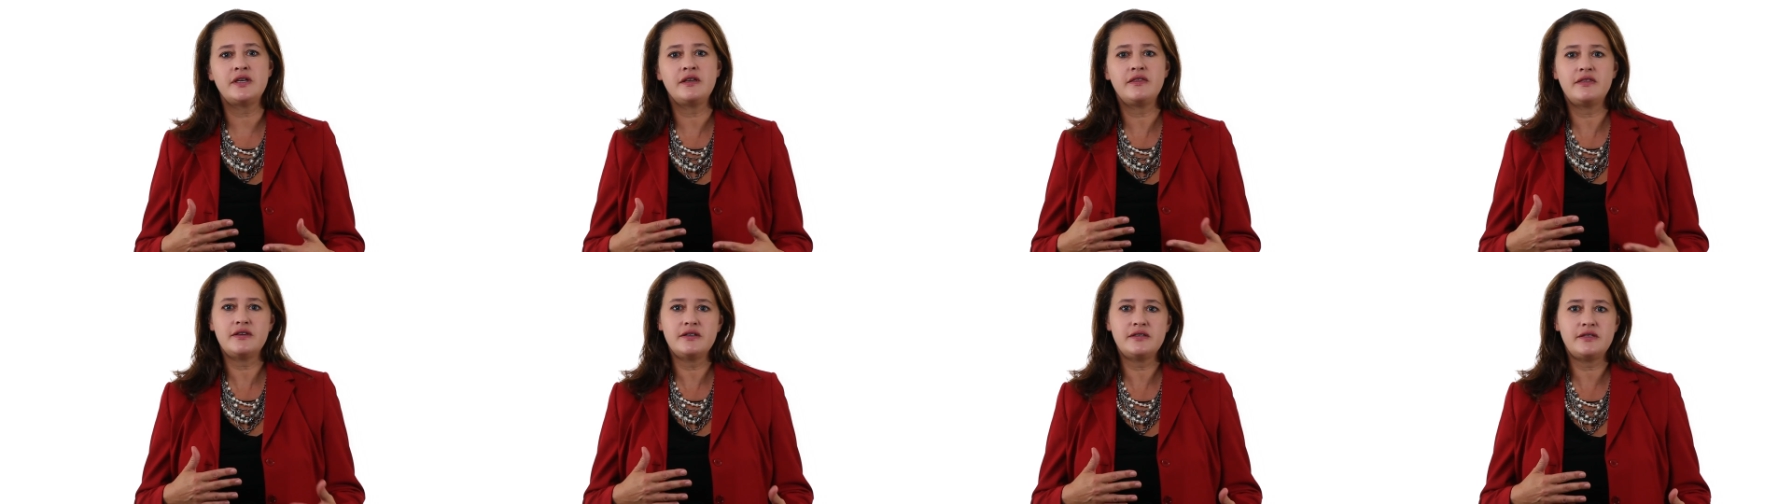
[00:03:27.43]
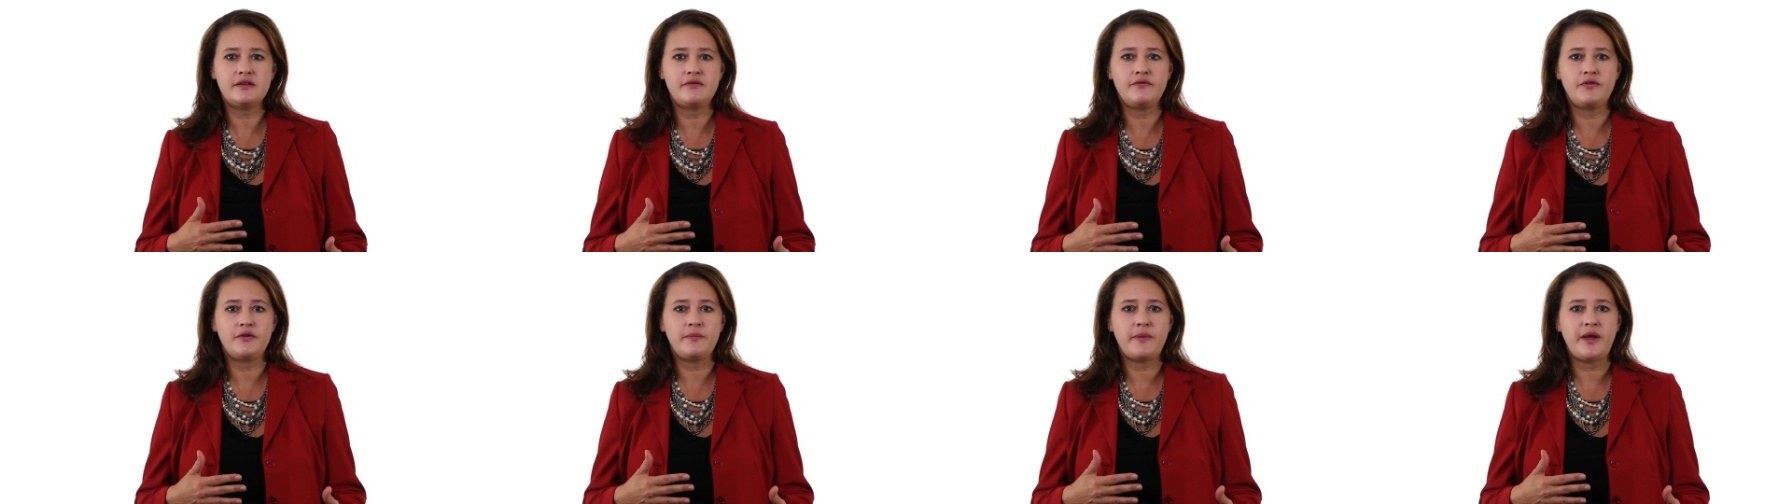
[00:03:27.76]
this
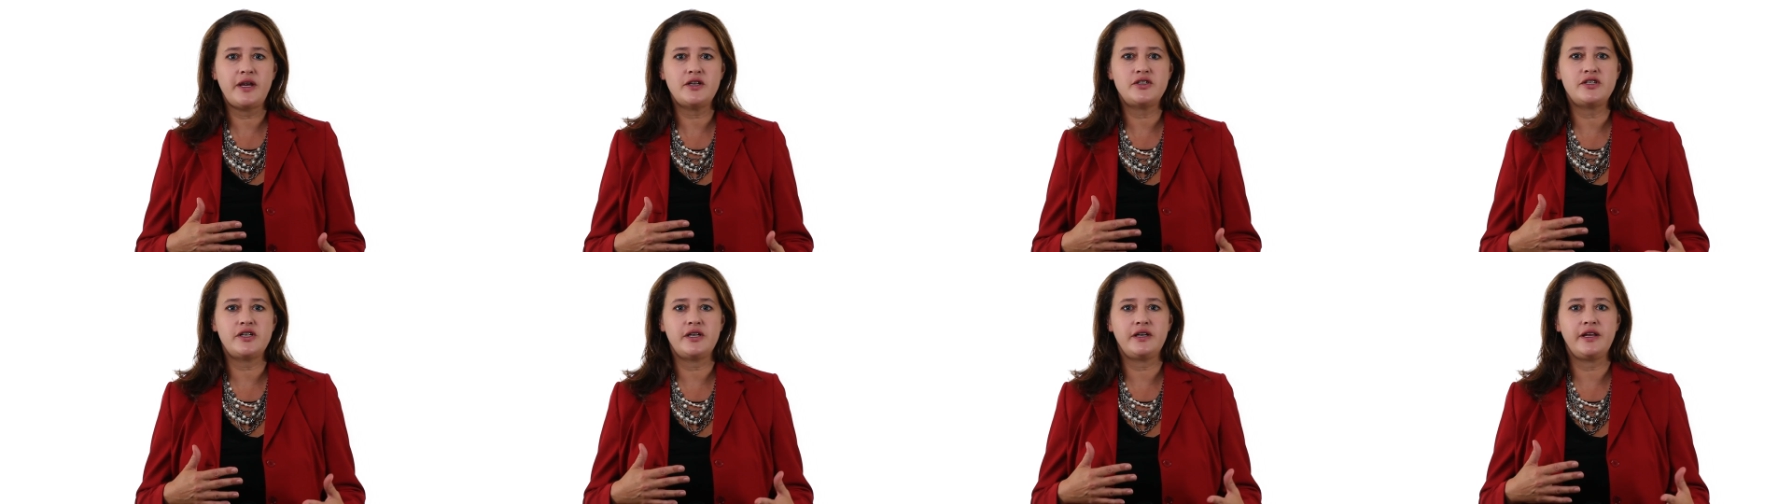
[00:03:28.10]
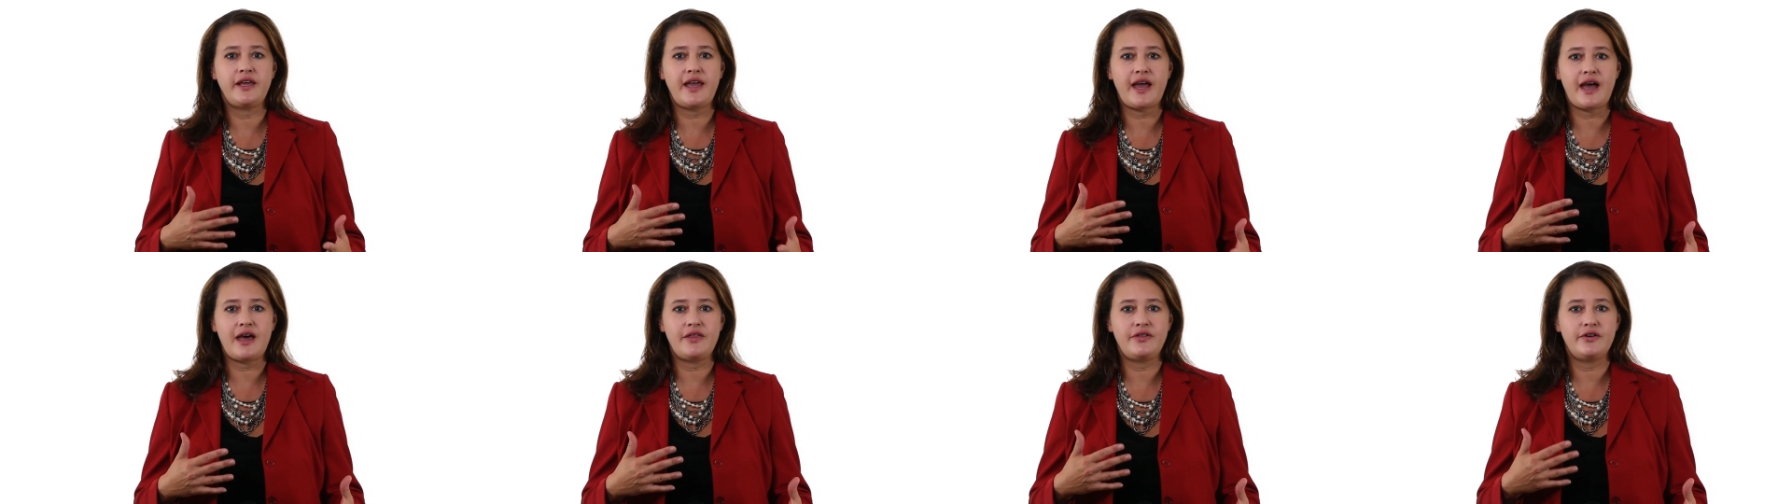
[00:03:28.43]
information
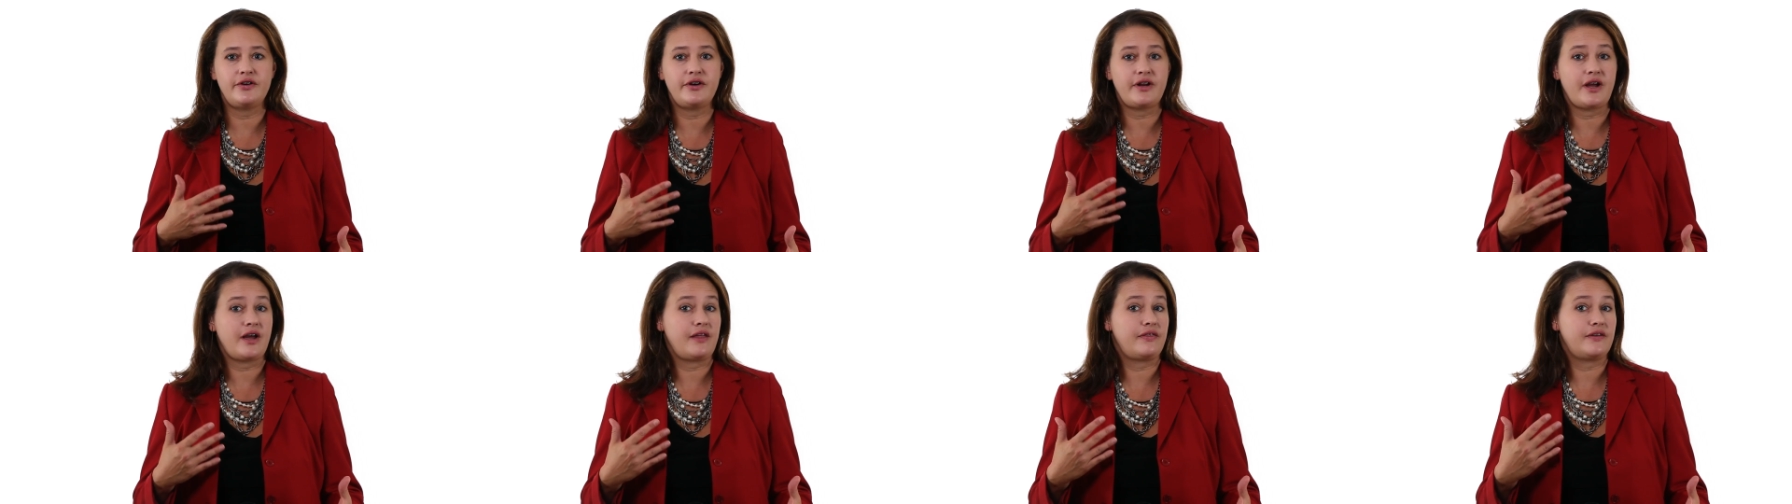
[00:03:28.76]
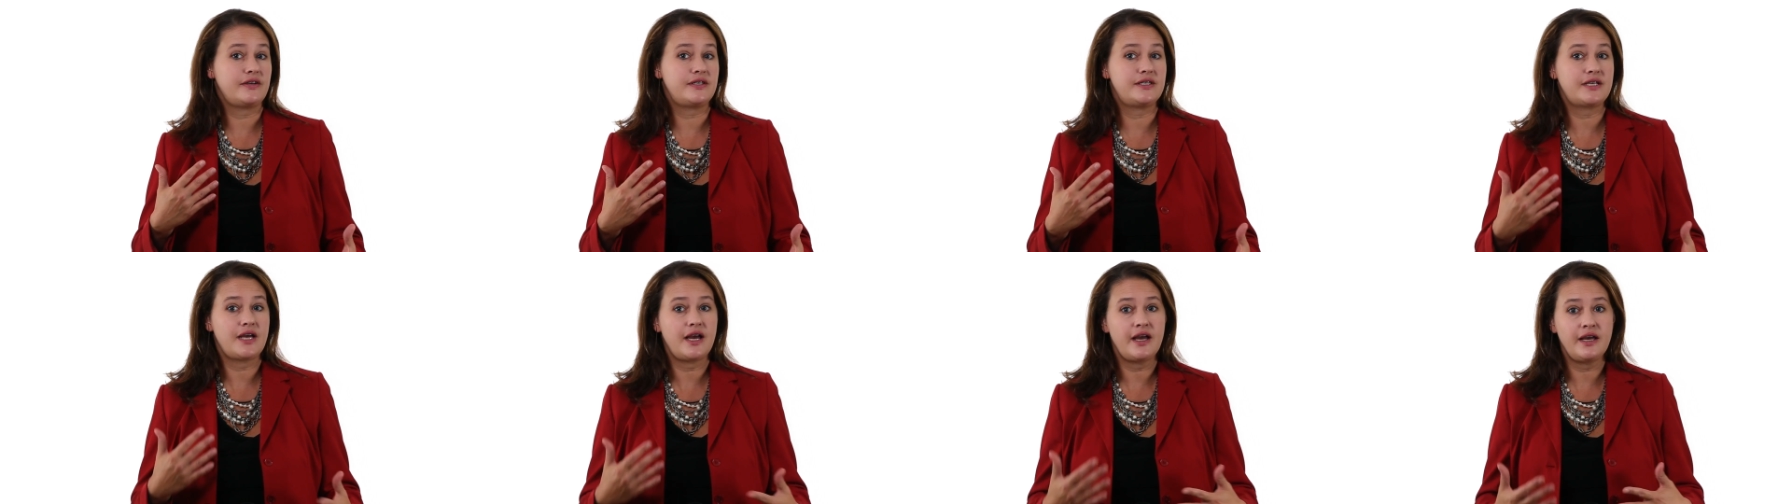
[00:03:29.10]
gathered on the
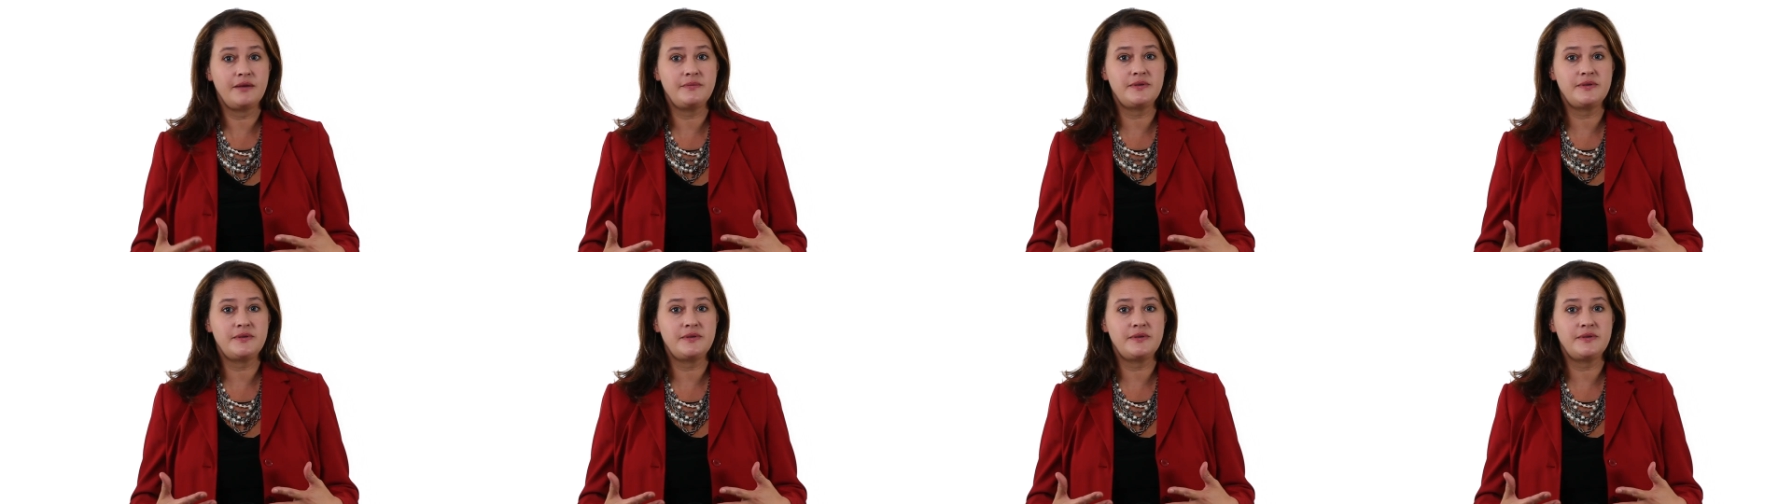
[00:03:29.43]
time